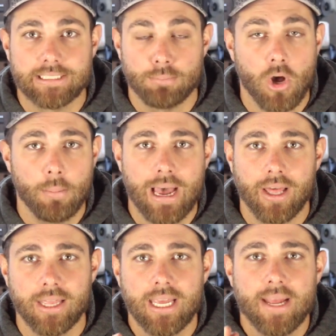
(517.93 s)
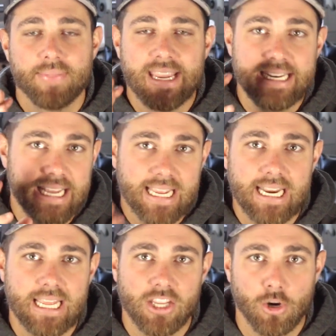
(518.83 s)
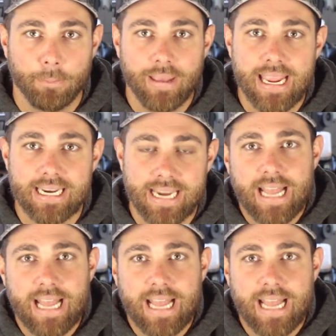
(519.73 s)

smallmouth into hitting your bait.